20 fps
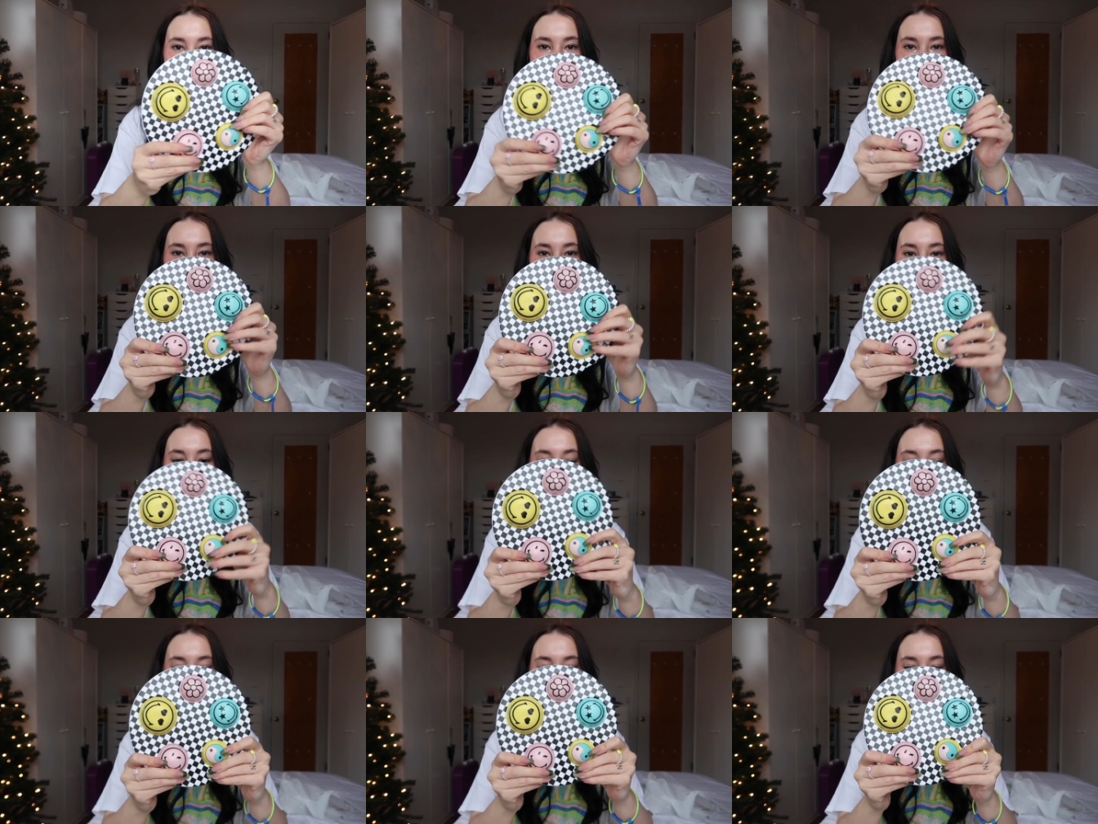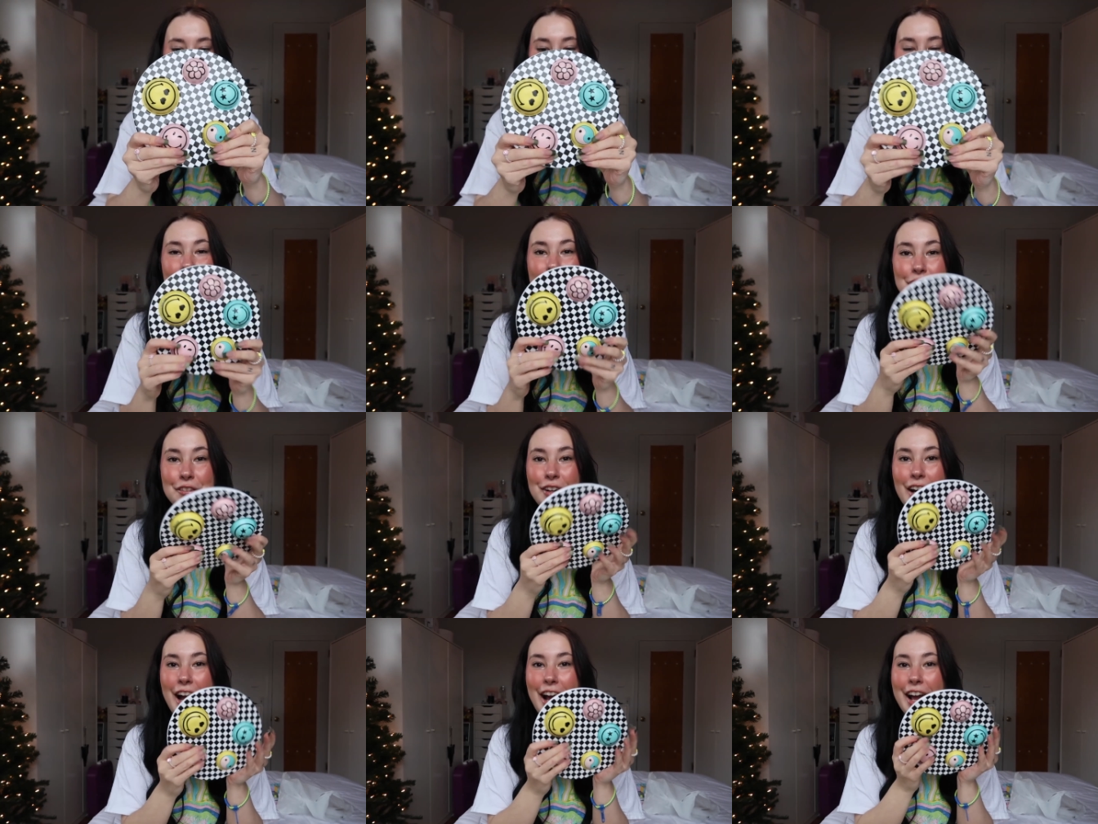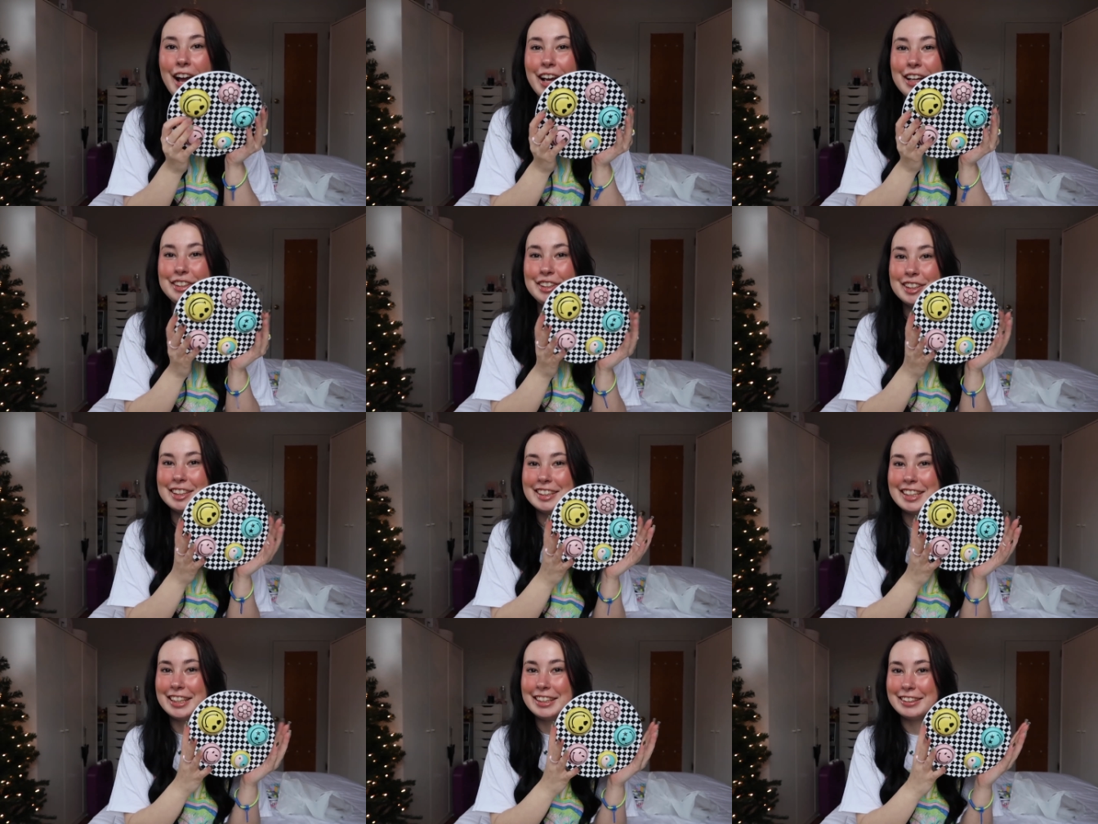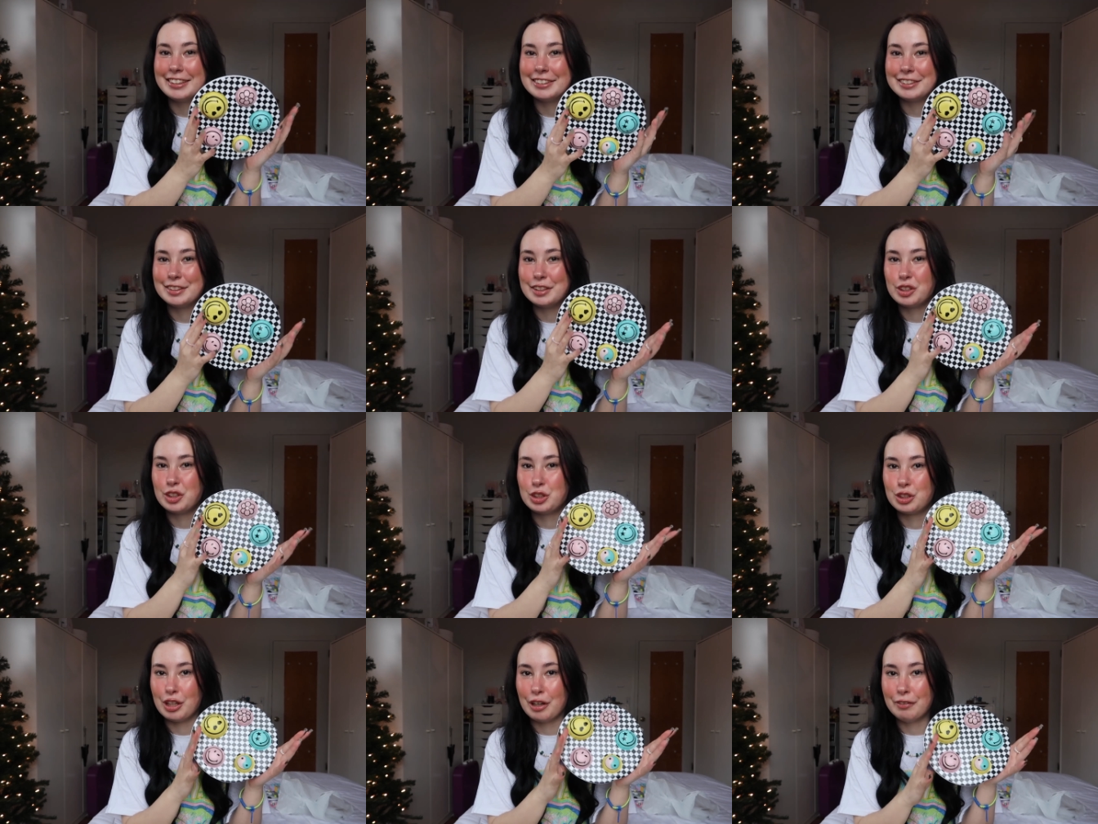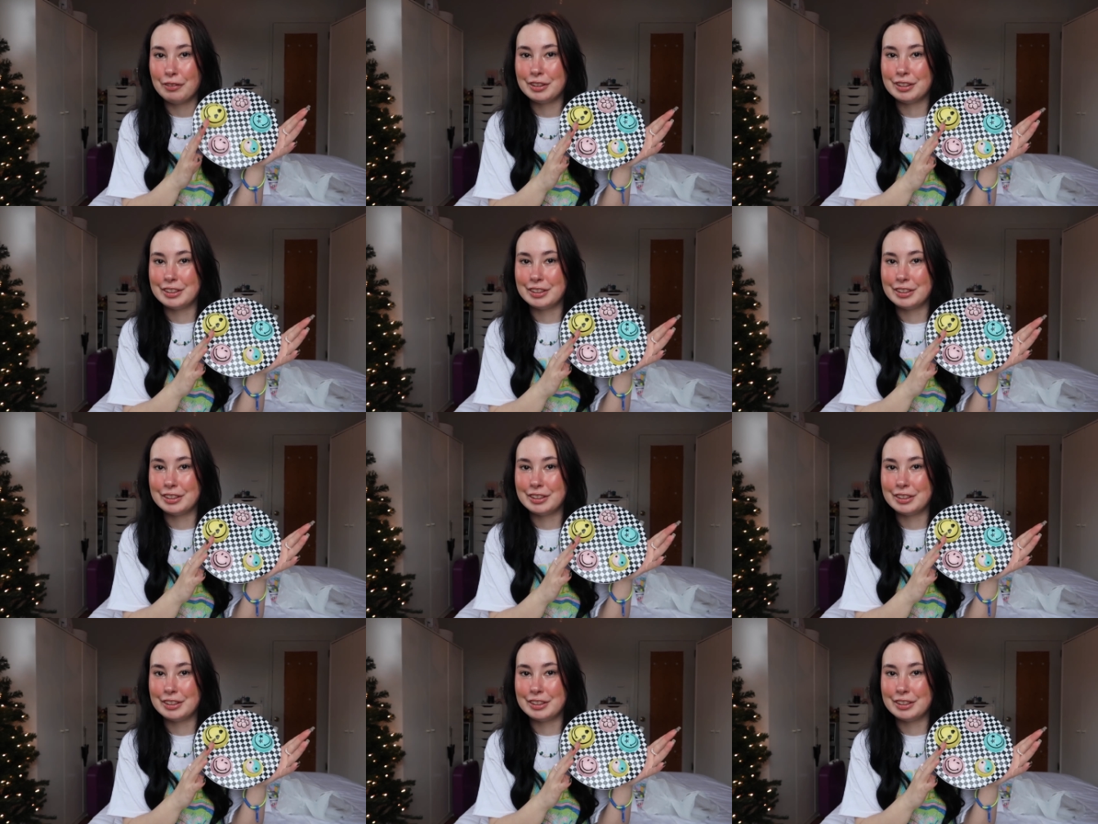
I I don't I just think this is so